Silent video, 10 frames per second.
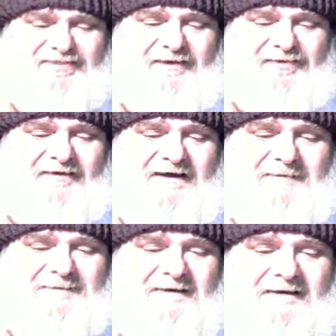this
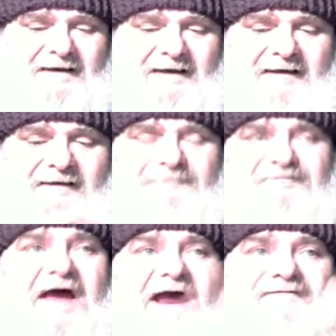up.
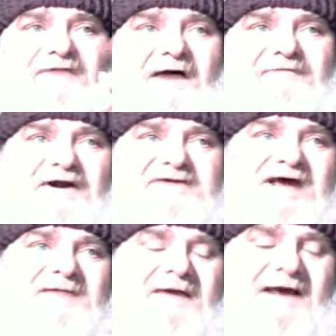They even offered to
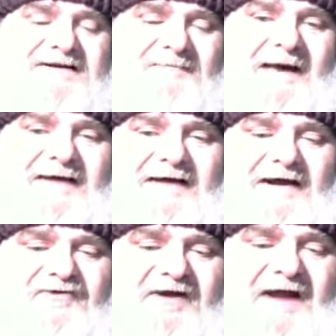take me out to
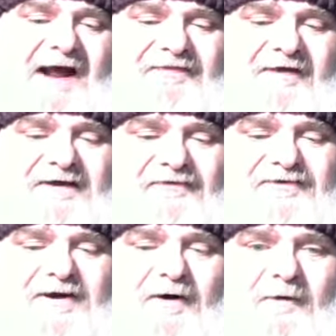McDonald's tonight. They
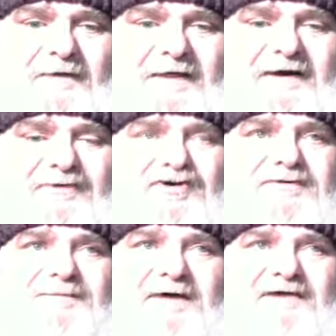usually go over there and
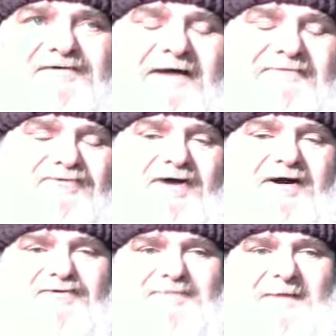shoot the breeze after
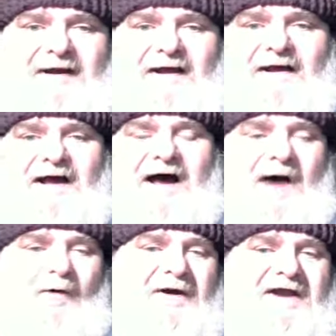church, but
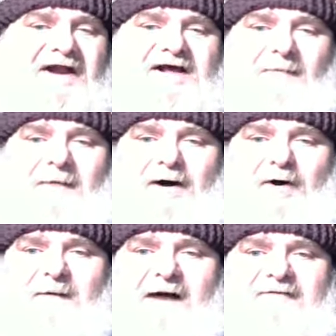I wanted to come
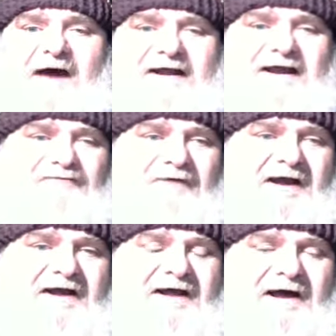home. I've got to get
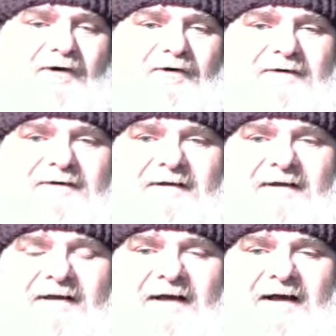ready to go
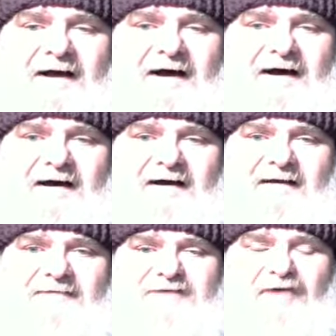uh,
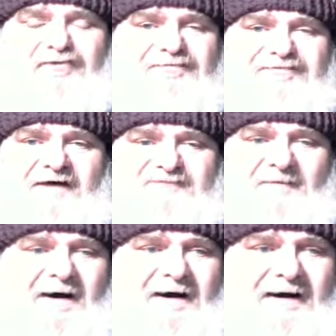do some stuff
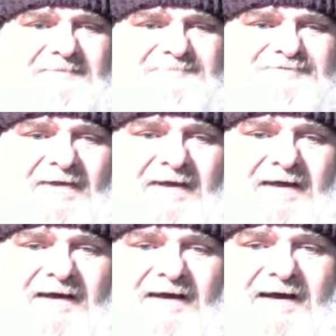tomorrow.
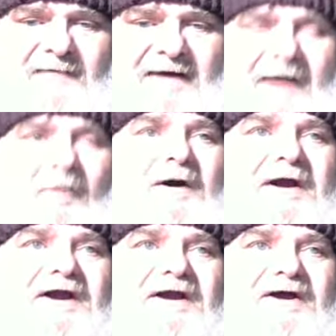But I wanted to